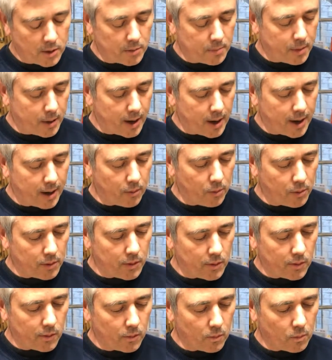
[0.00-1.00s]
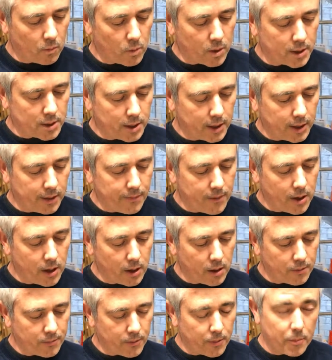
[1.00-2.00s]
But I was watching a video
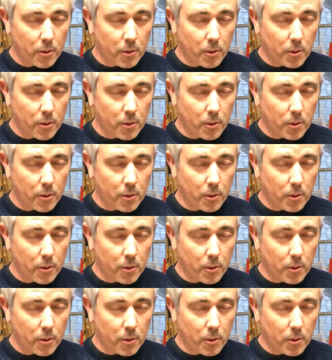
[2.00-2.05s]
from the